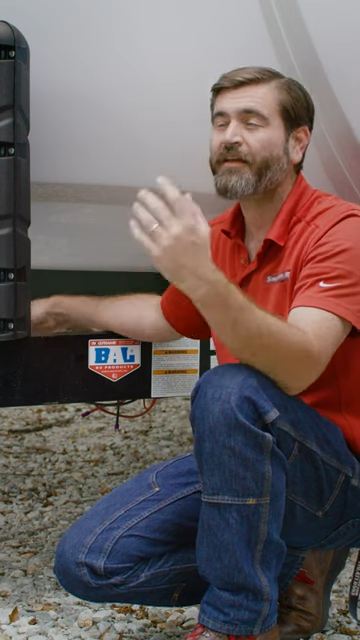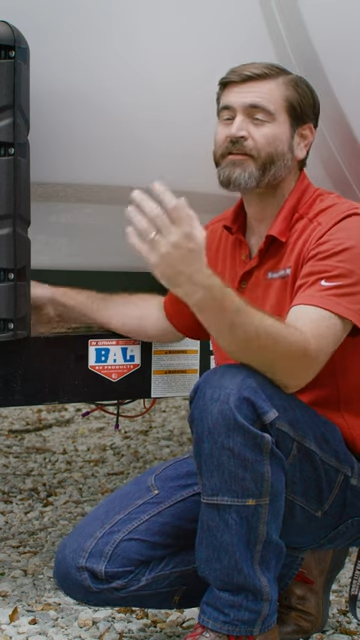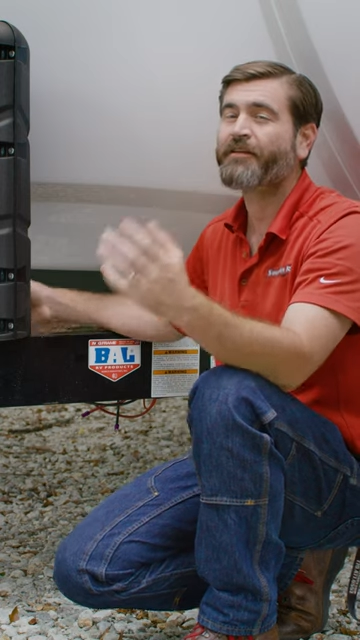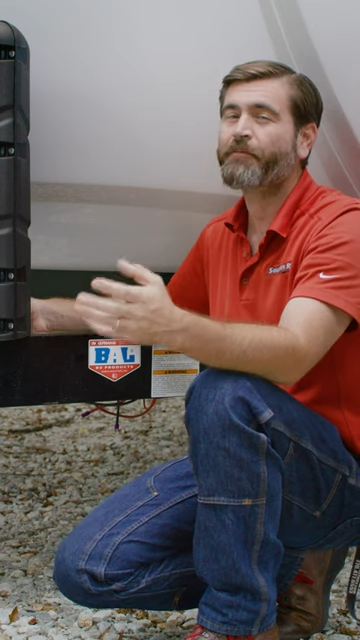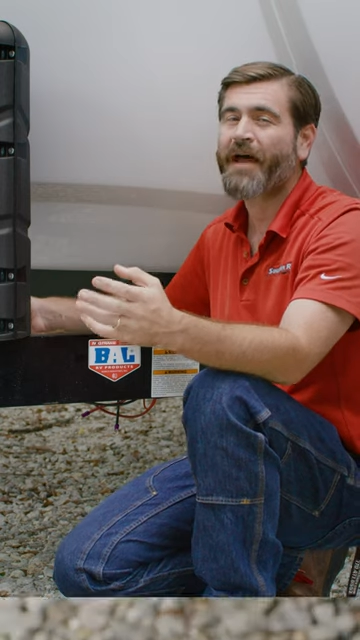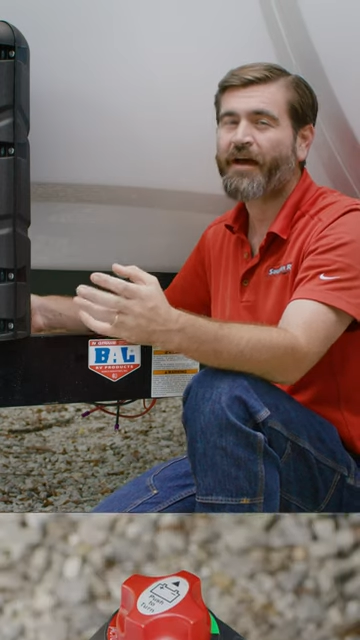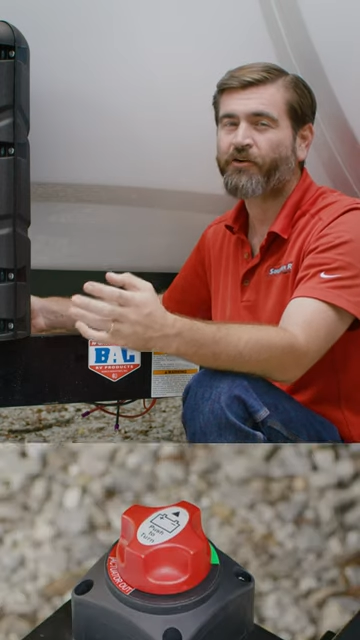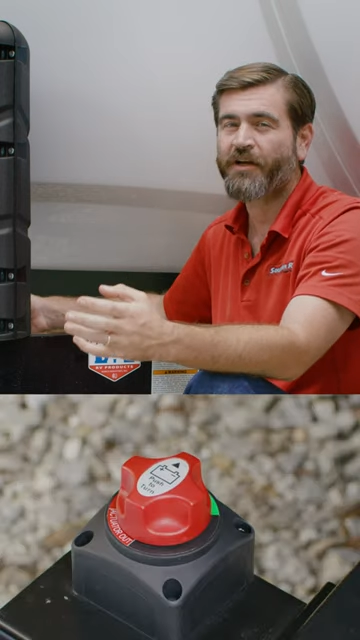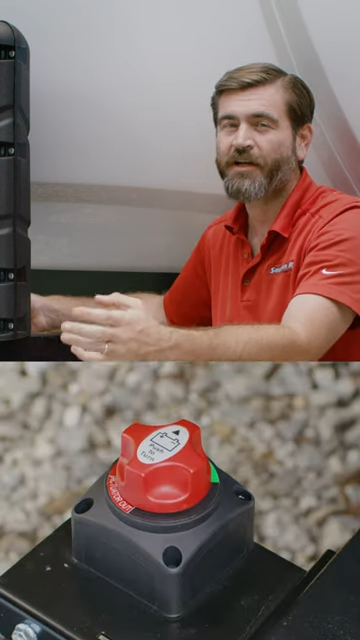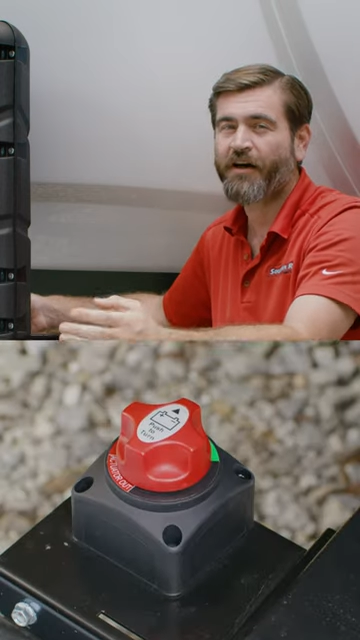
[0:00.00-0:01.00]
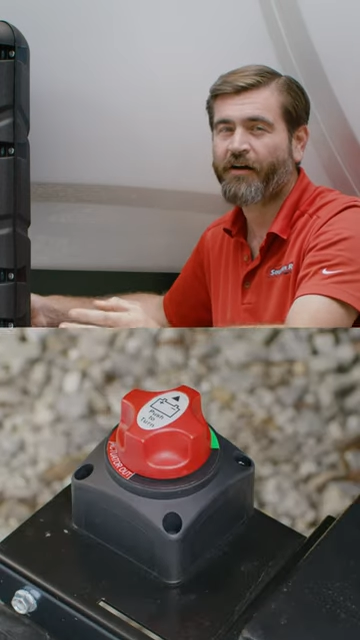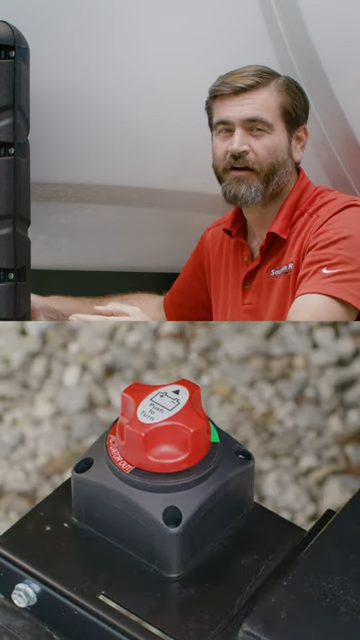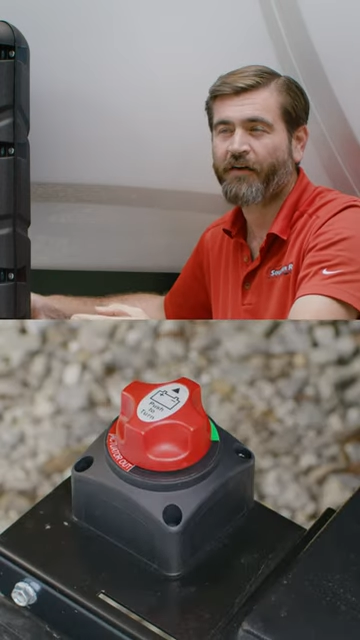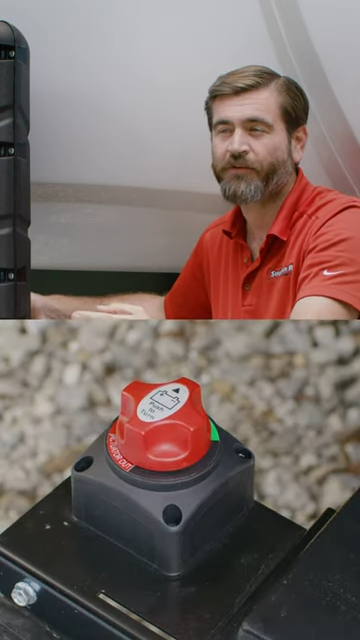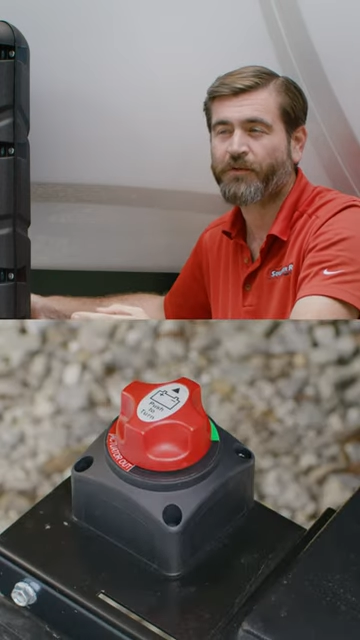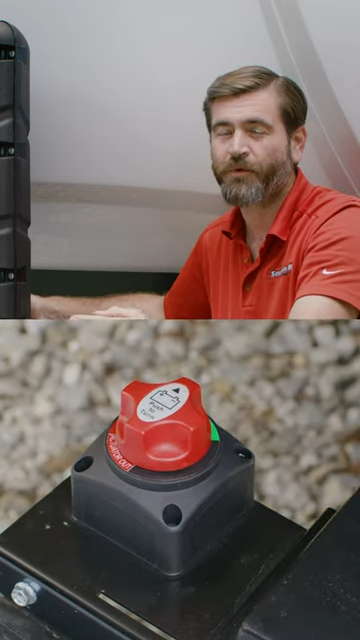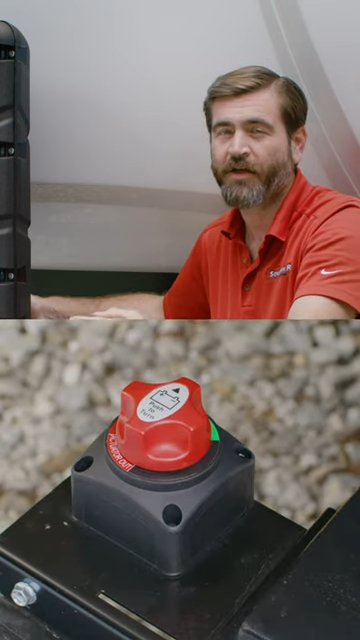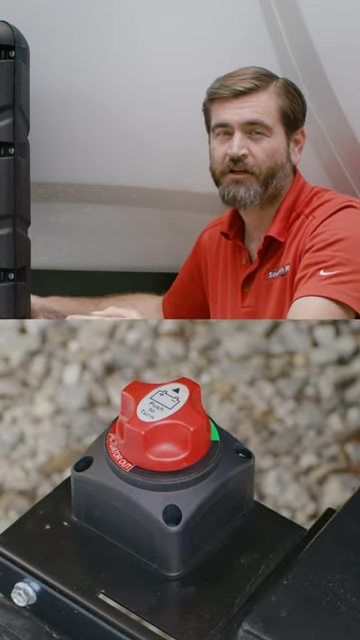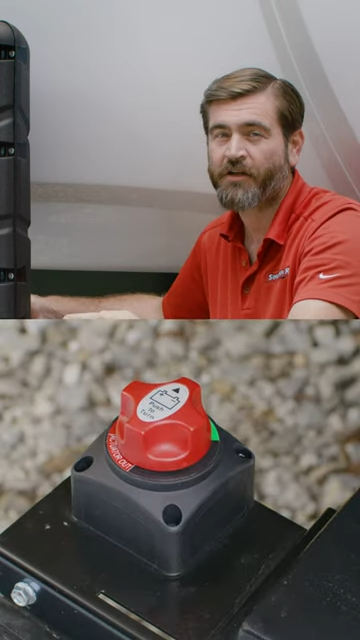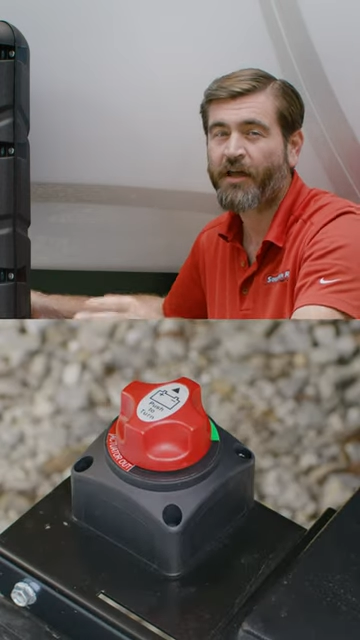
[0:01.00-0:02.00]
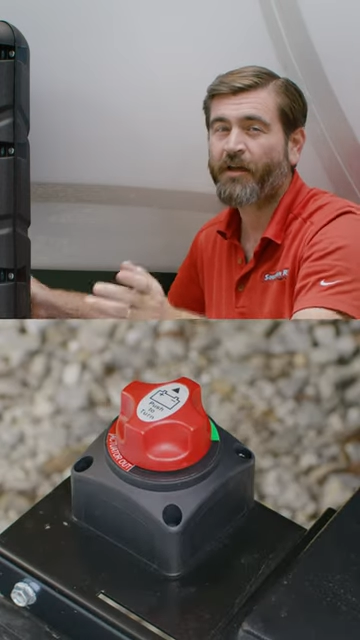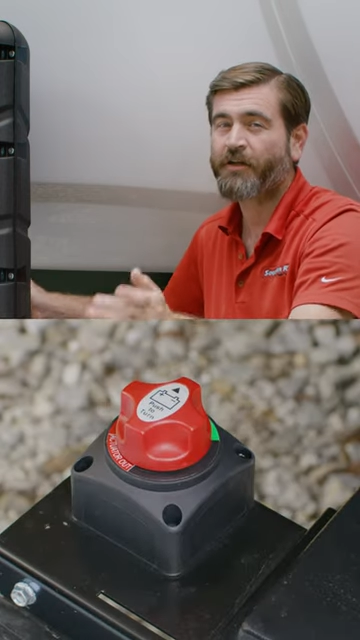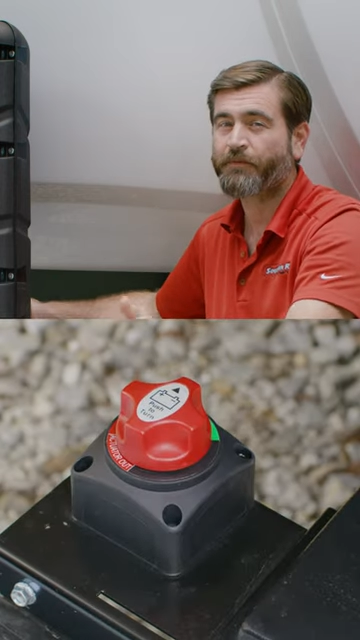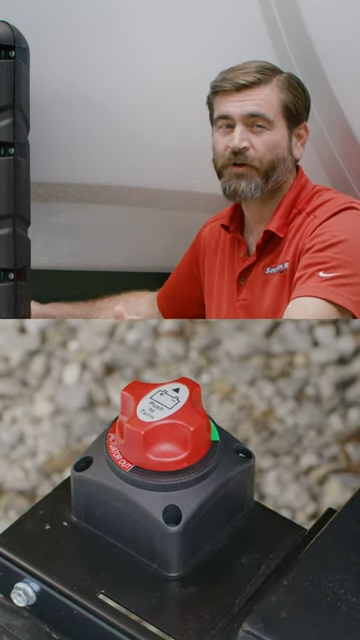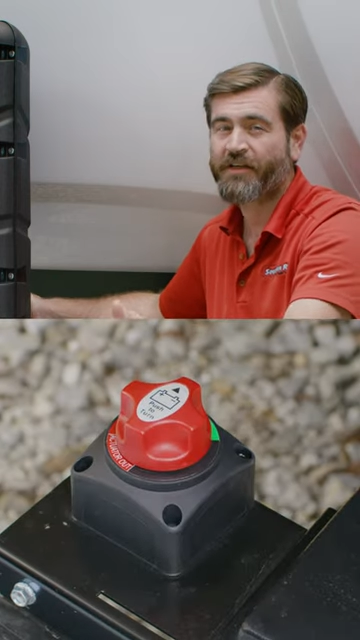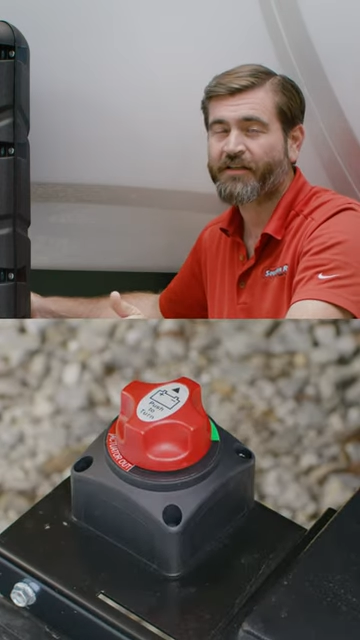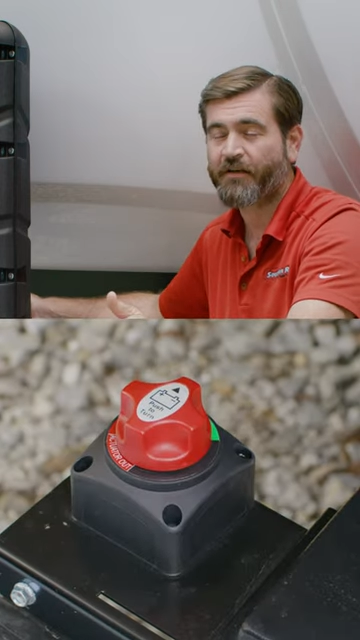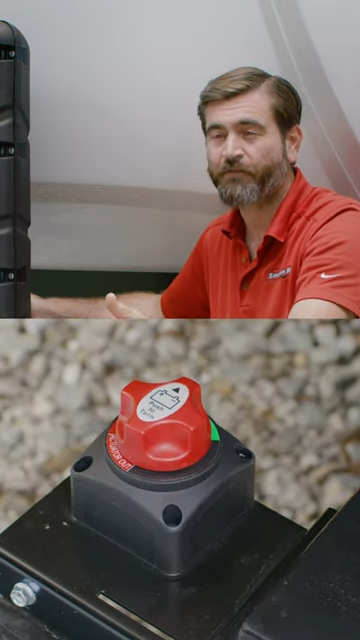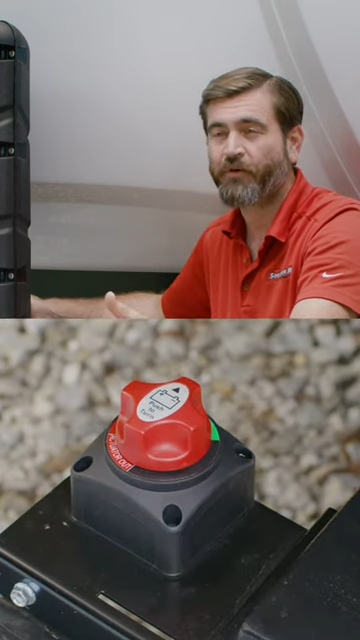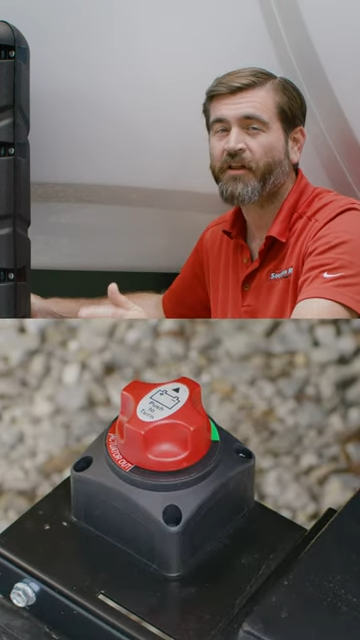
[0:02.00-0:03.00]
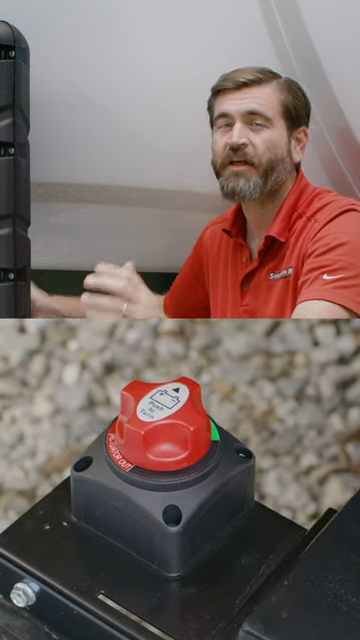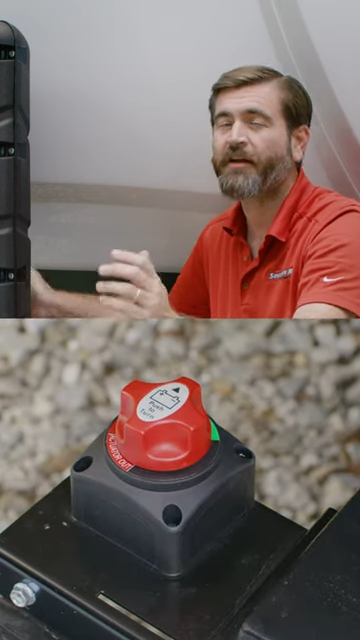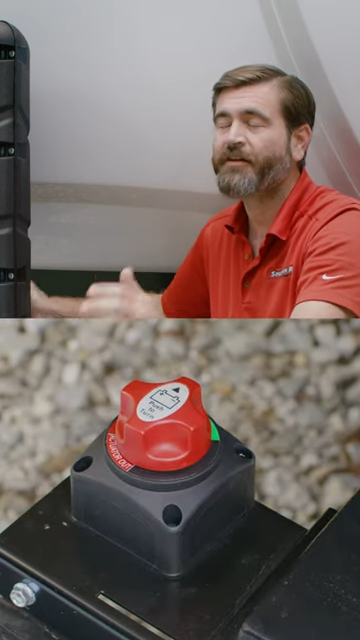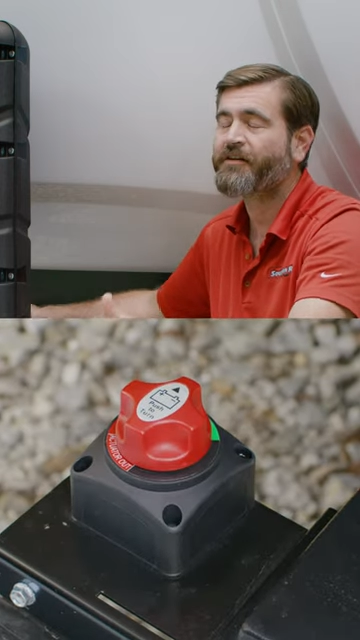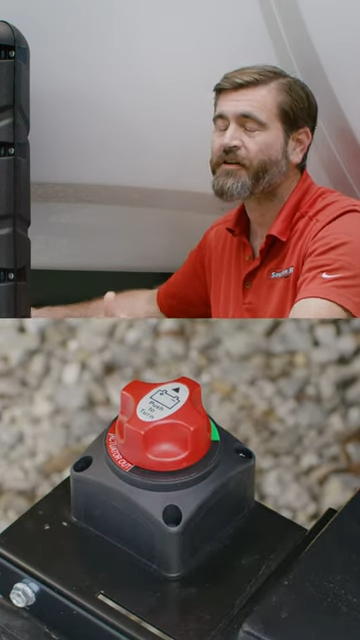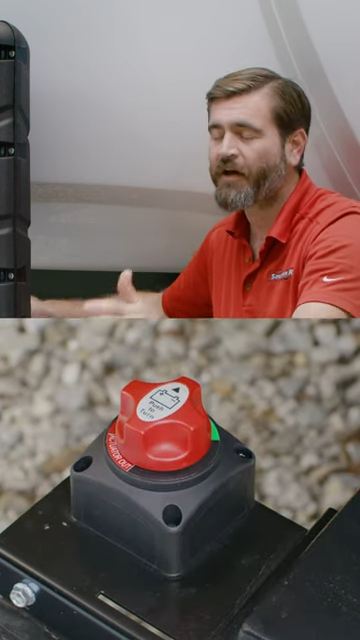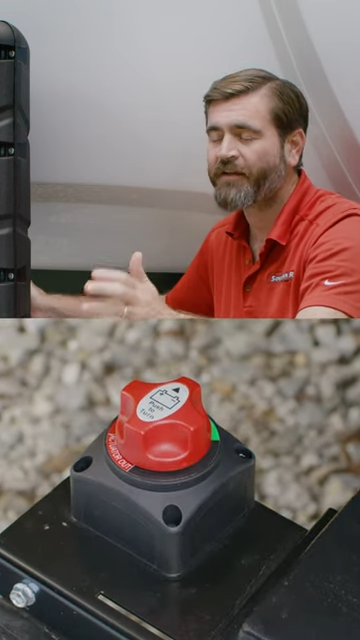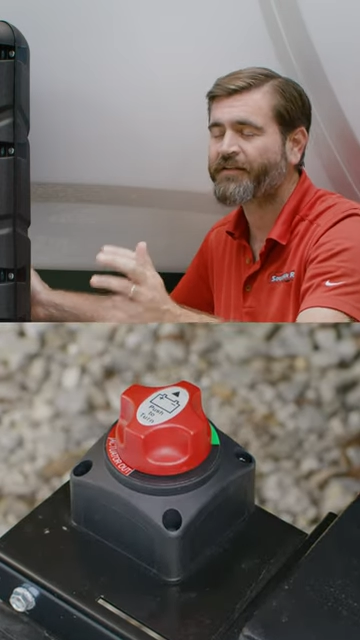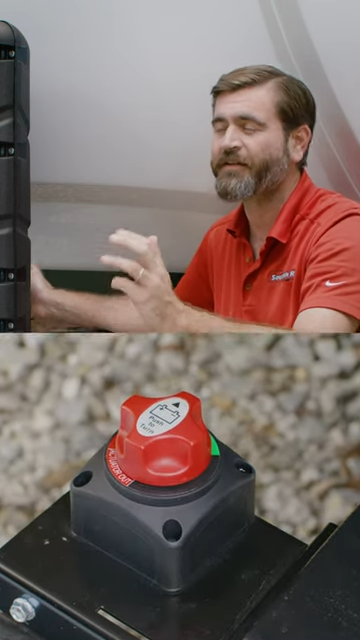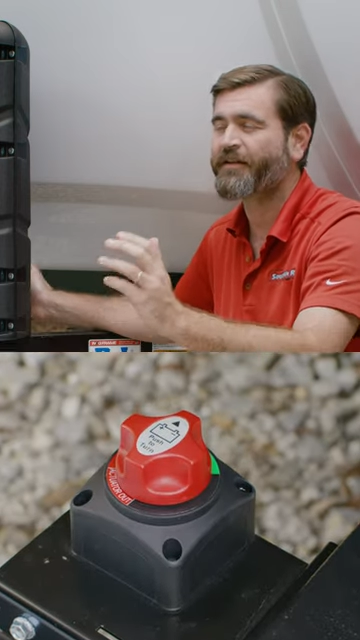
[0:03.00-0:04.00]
It's the battery cutoff switch. It's pretty simple, and it does